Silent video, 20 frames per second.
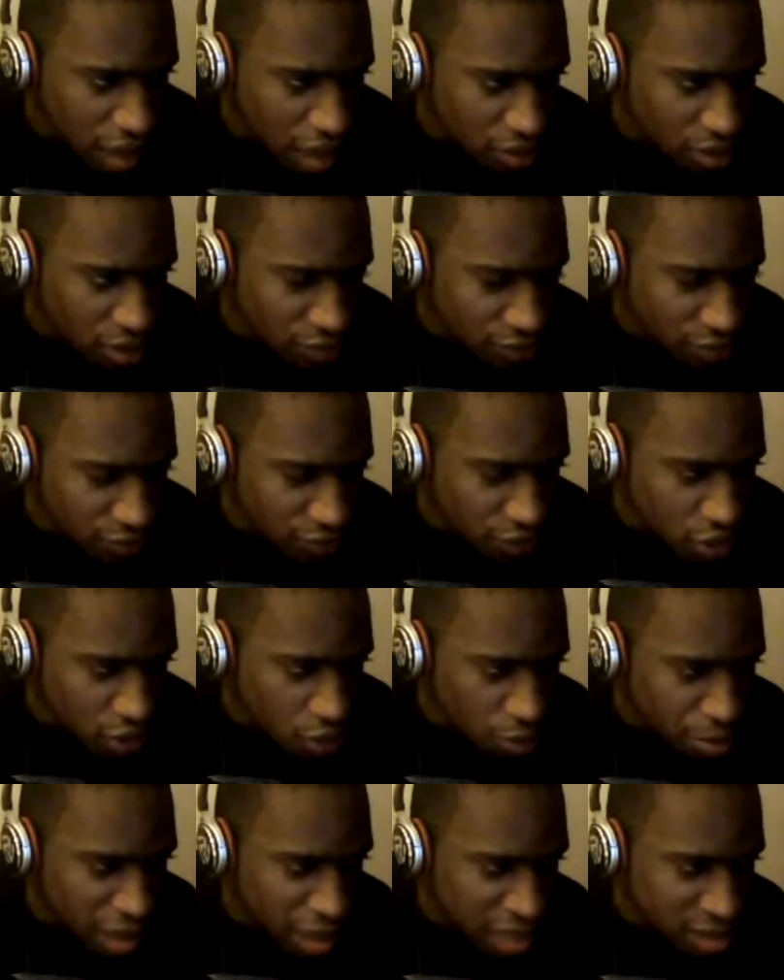However, if you
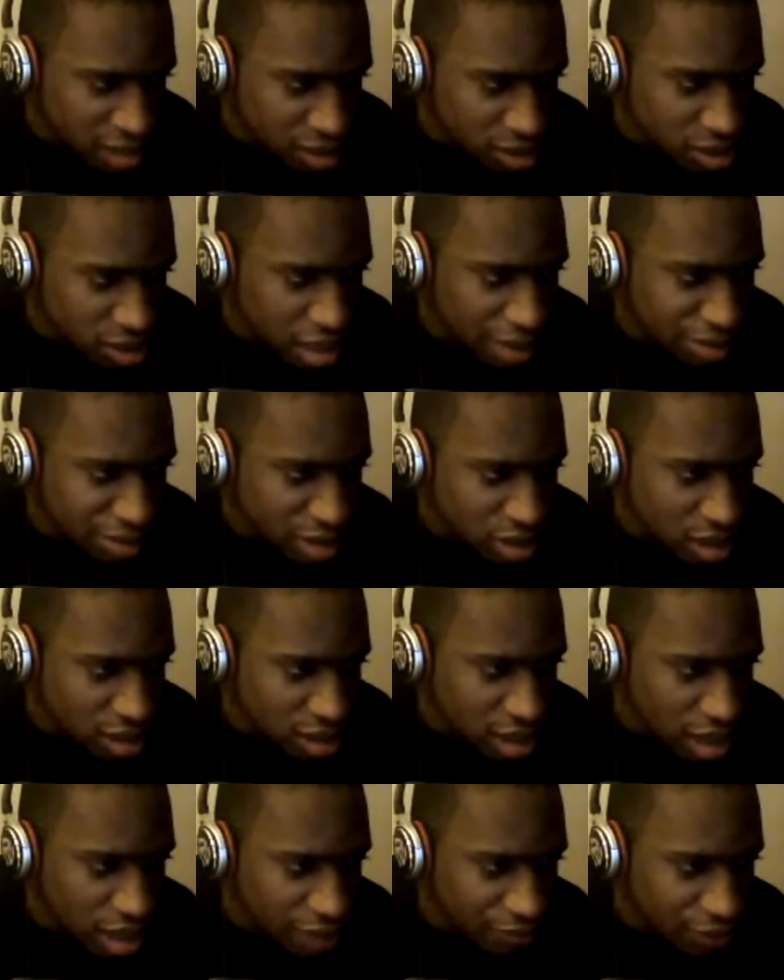go back to the top, it
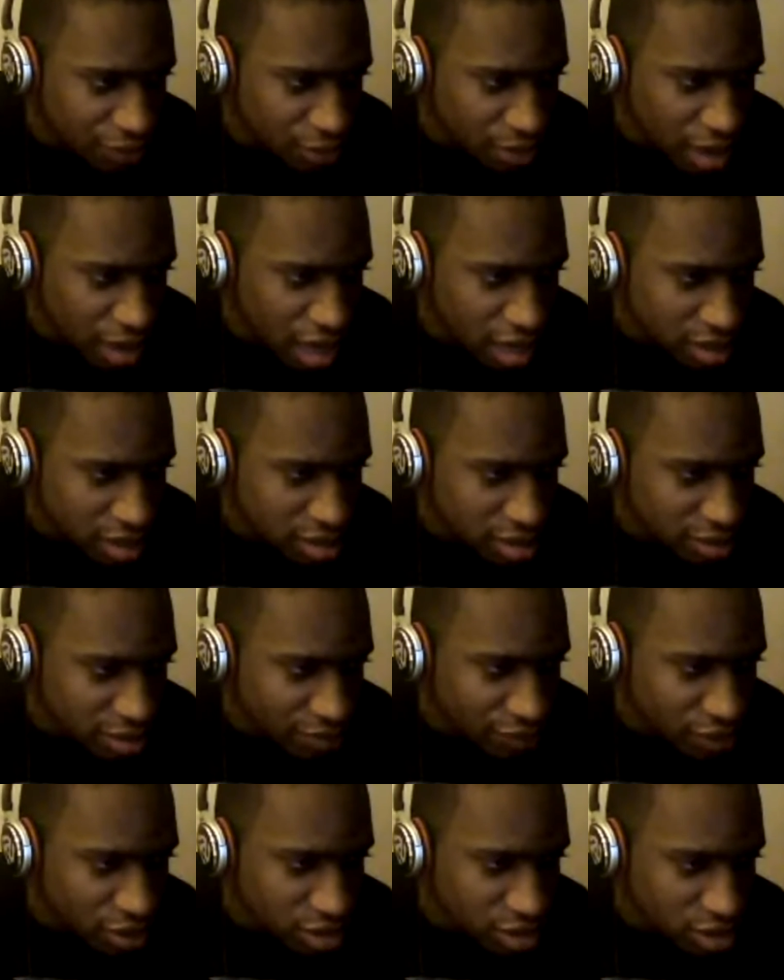says have you asked
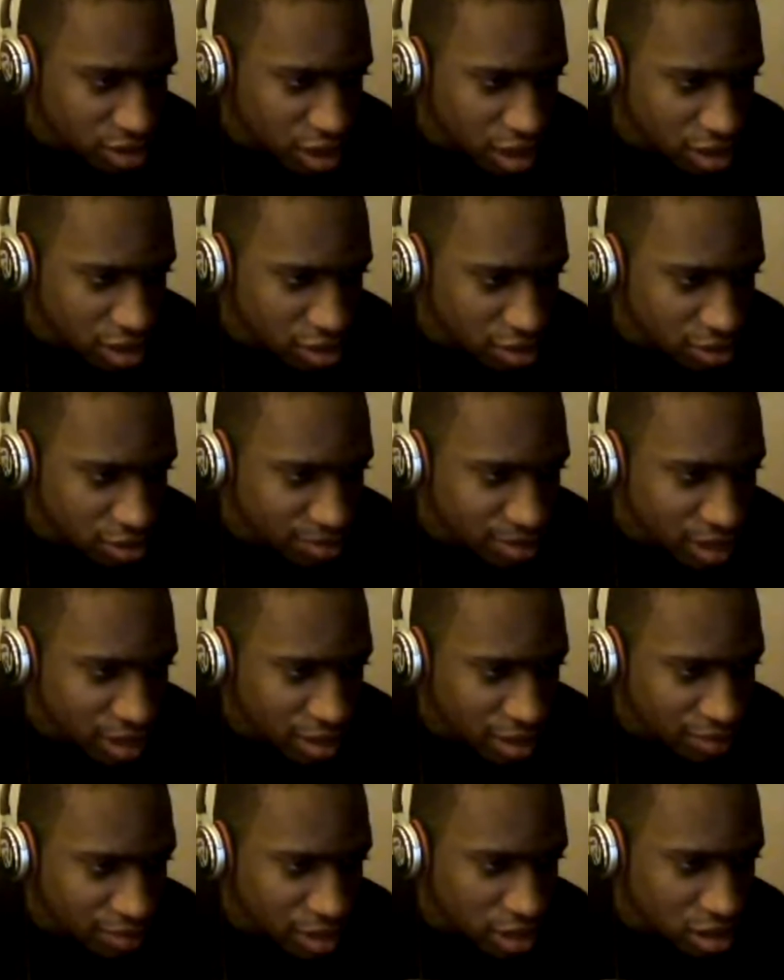them if they're a cyclone?
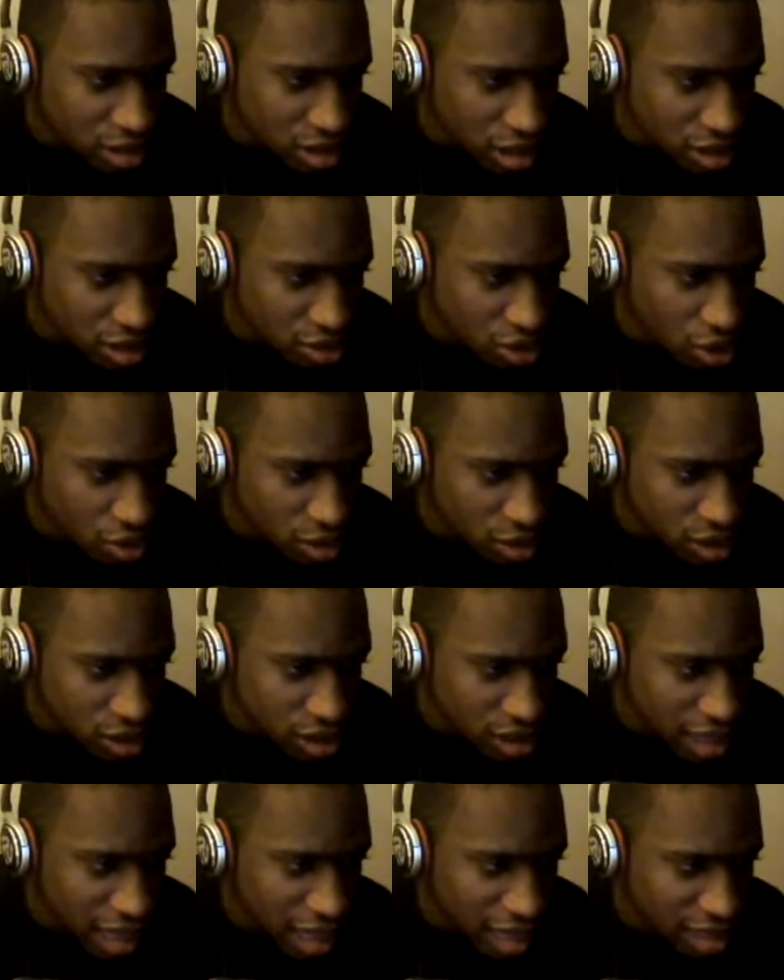And say no, it
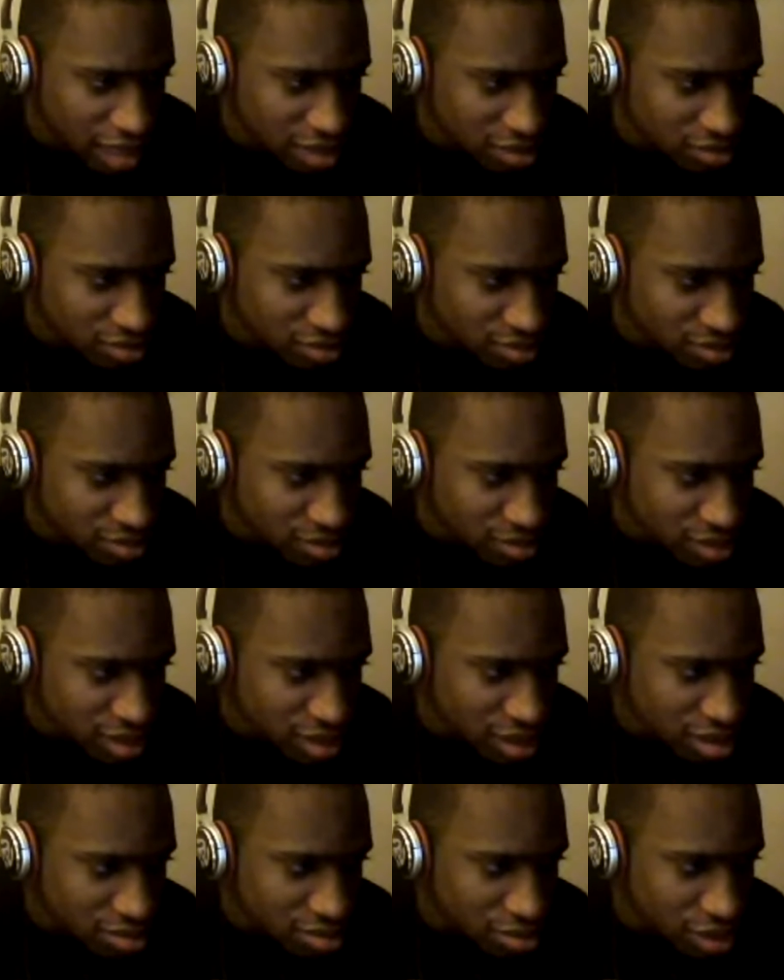says ask them.
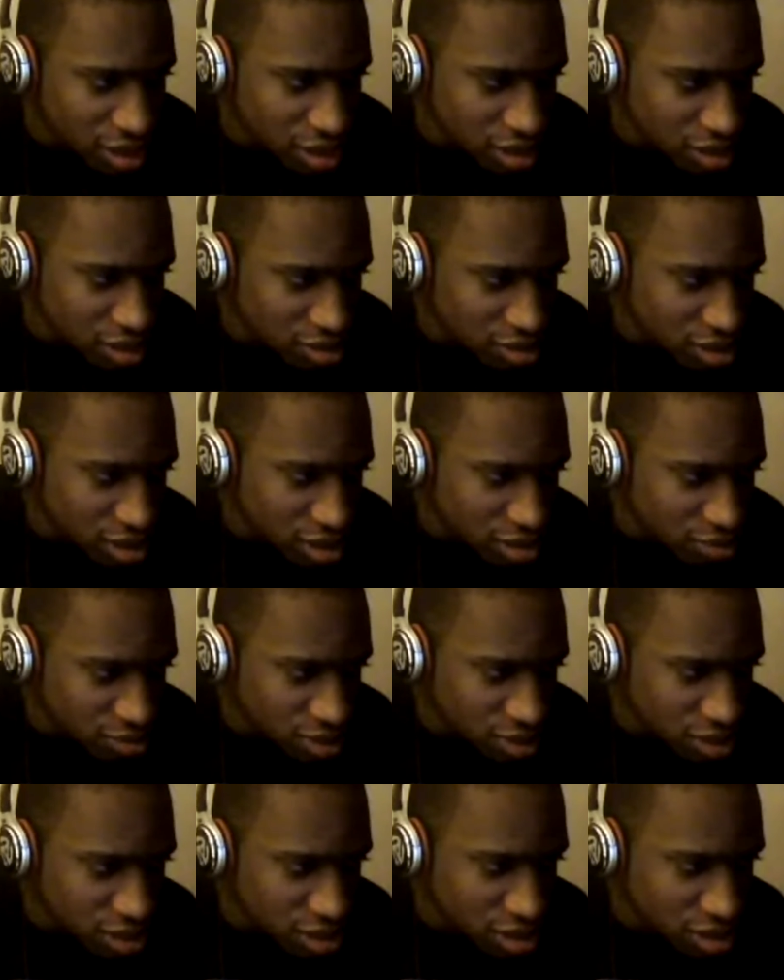Then it goes to
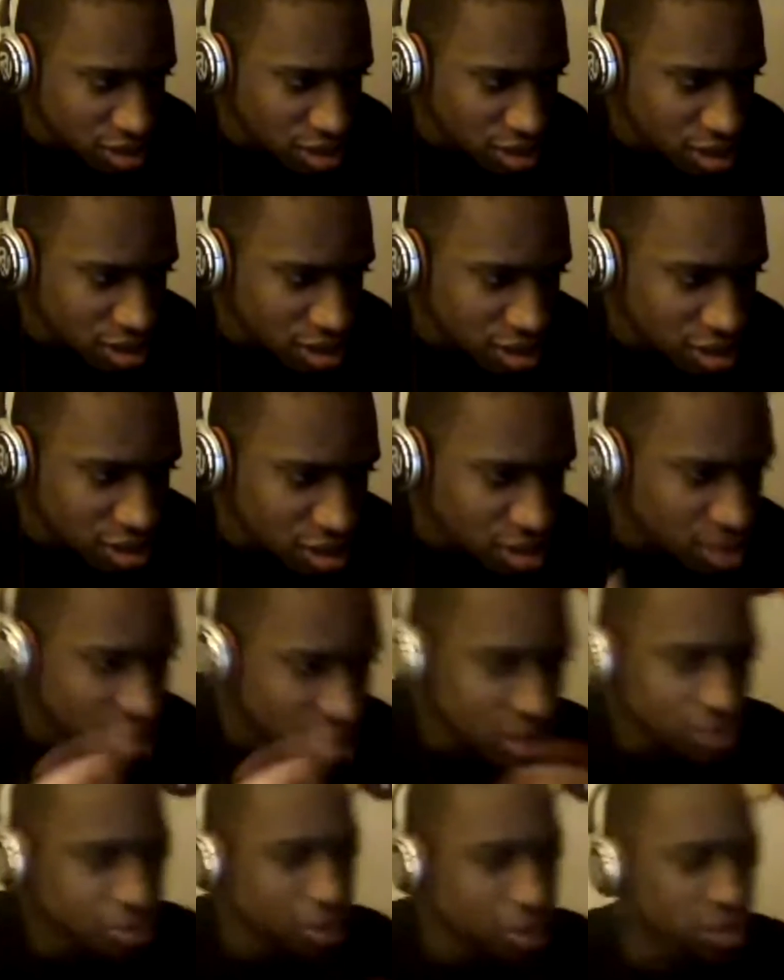what do they say, and
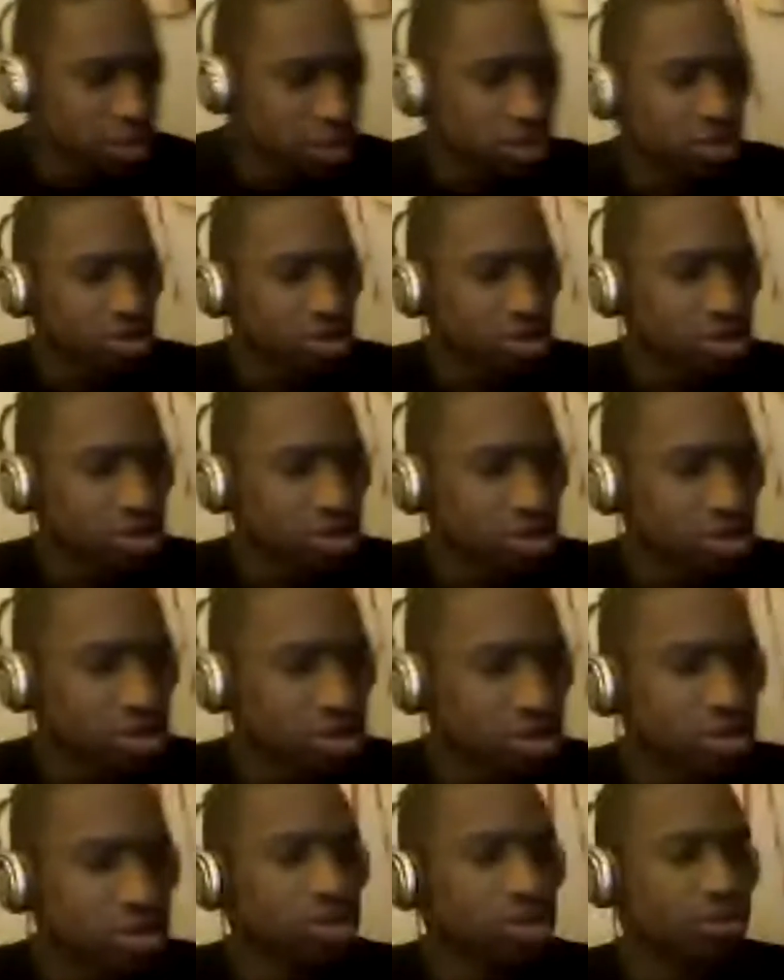it basically goes
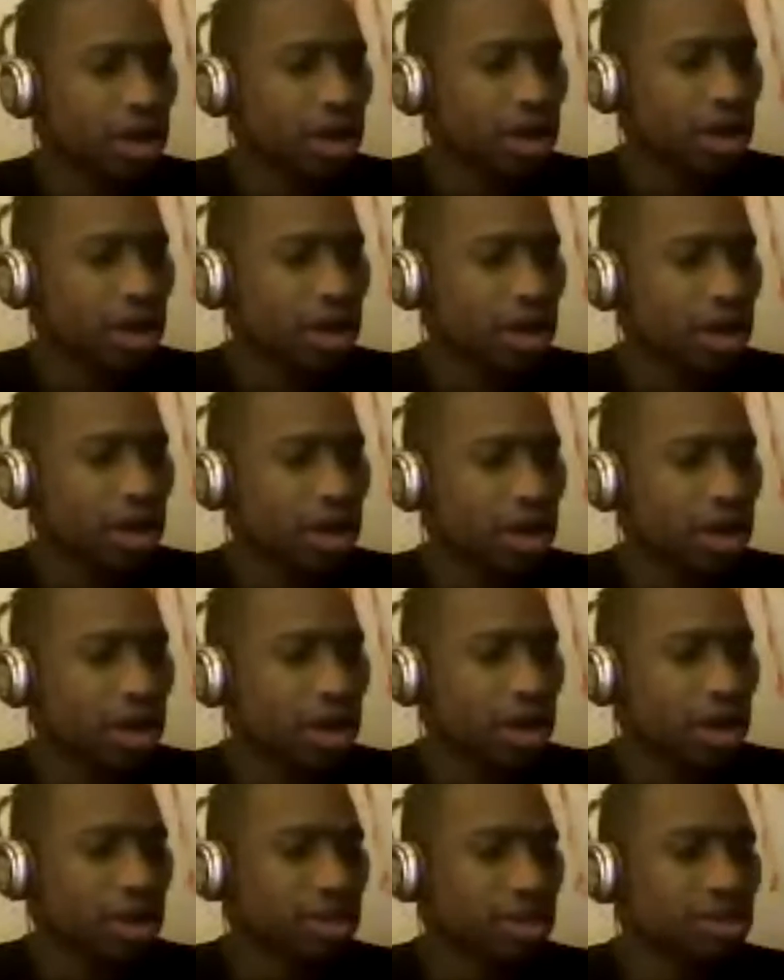all the way
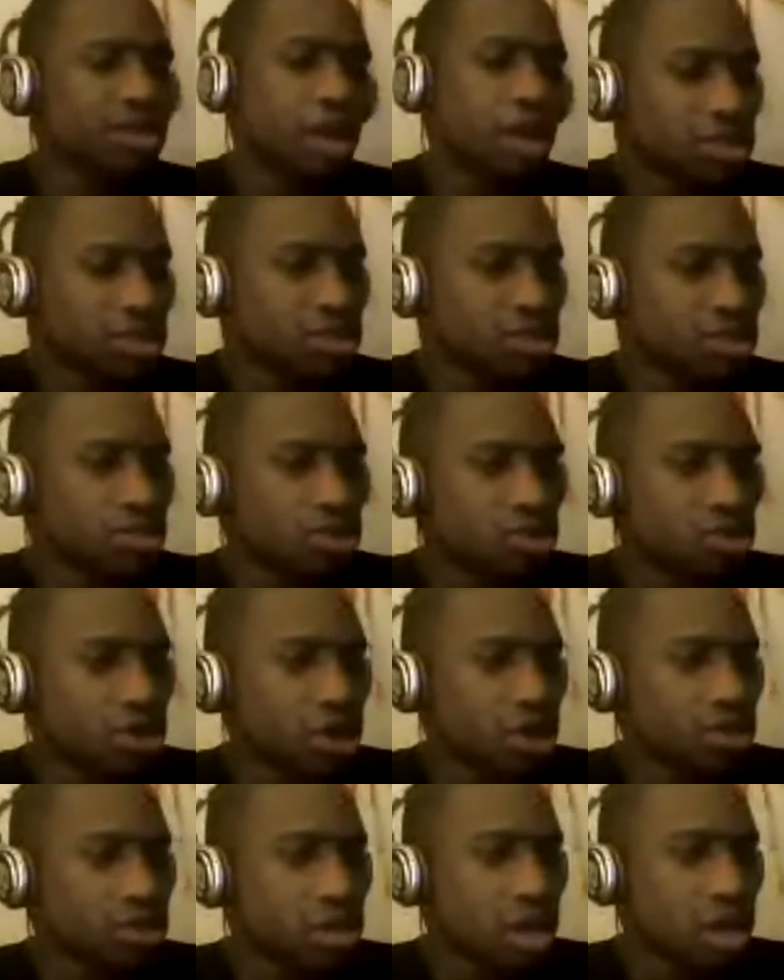back. It all comes
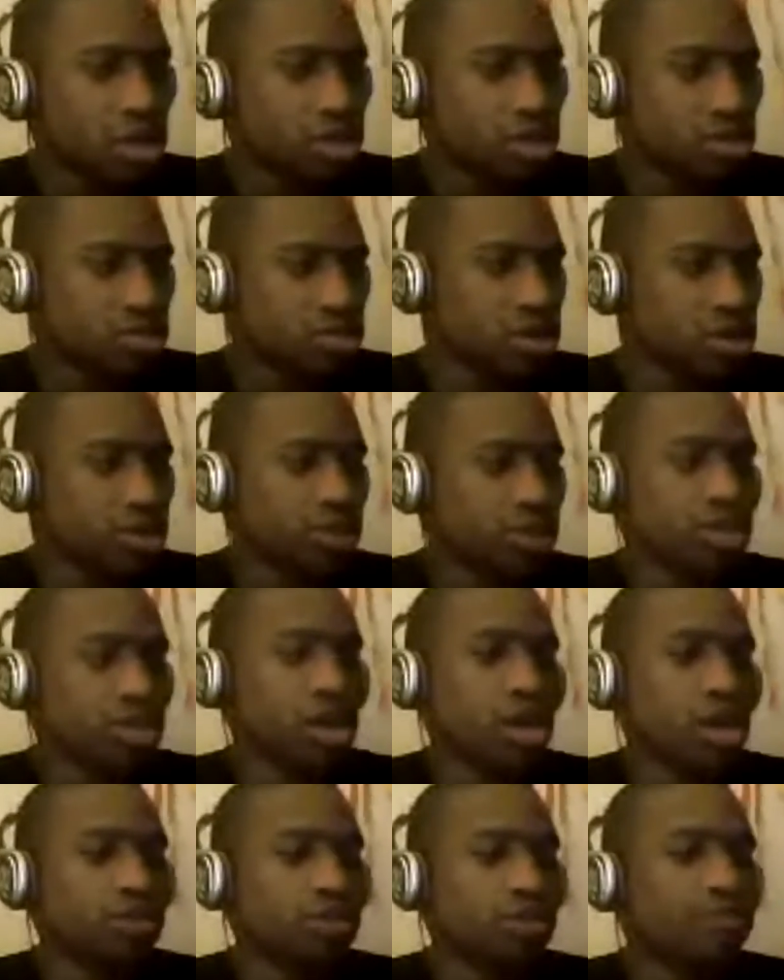down to their
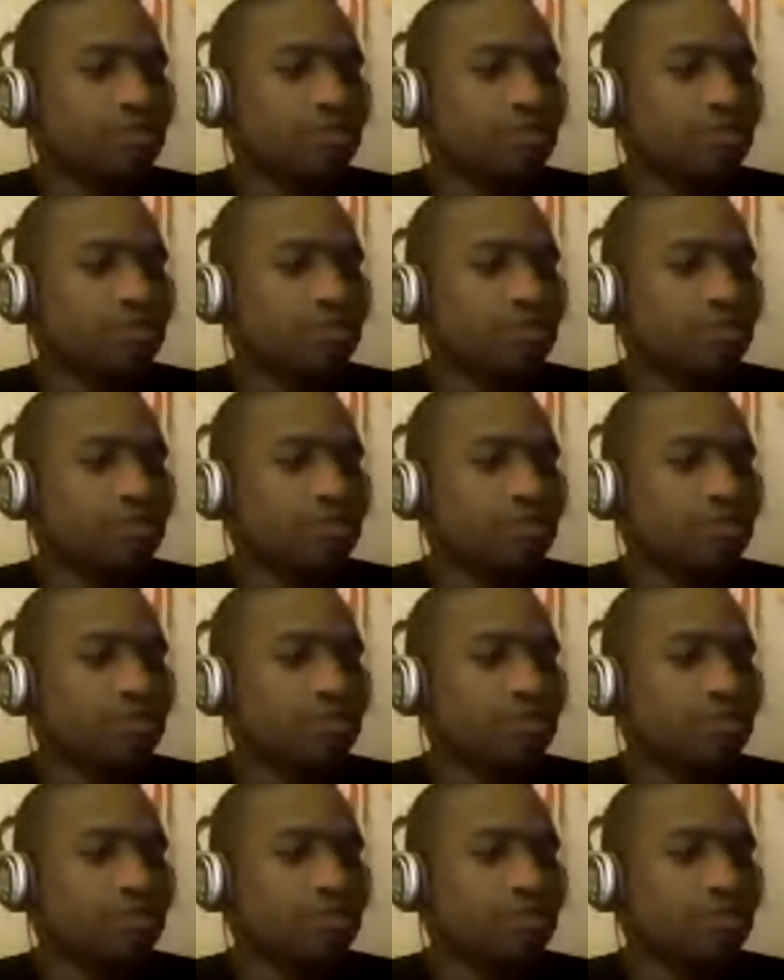cycle.